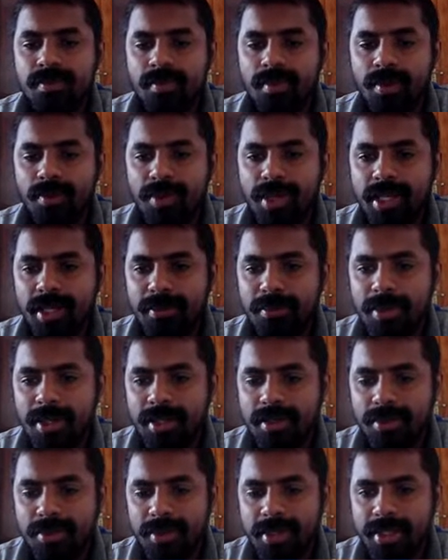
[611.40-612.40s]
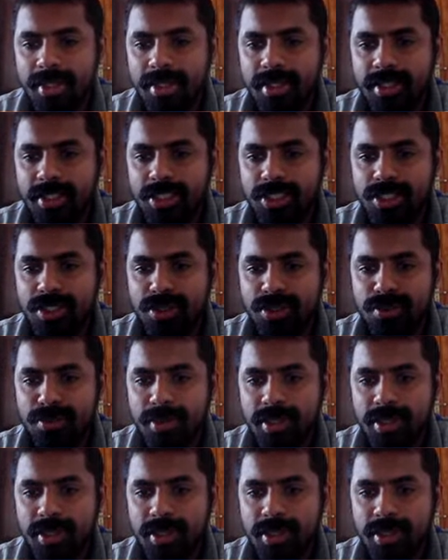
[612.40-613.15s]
We can play queen h2,